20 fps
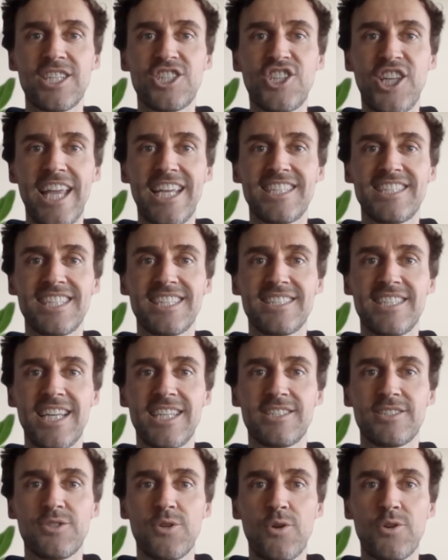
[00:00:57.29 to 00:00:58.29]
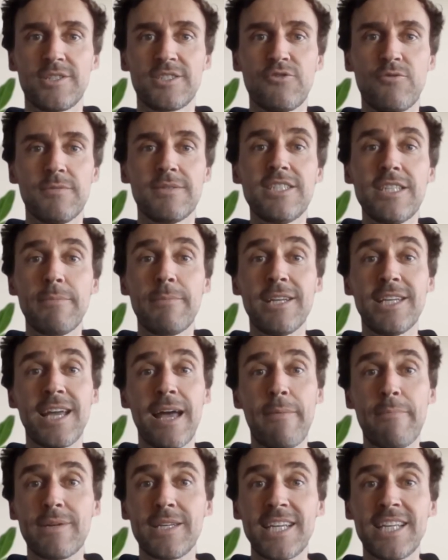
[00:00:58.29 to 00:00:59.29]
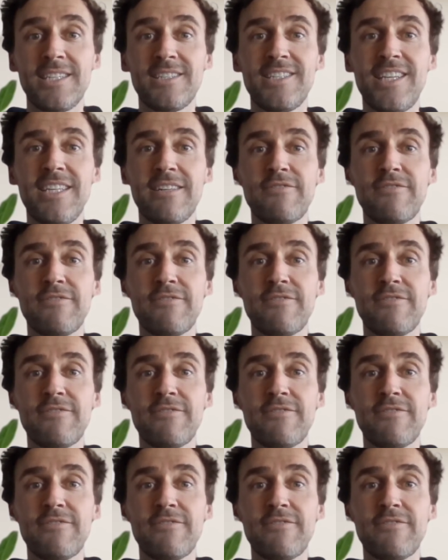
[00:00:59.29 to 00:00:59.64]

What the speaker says: Share success stories from similar companies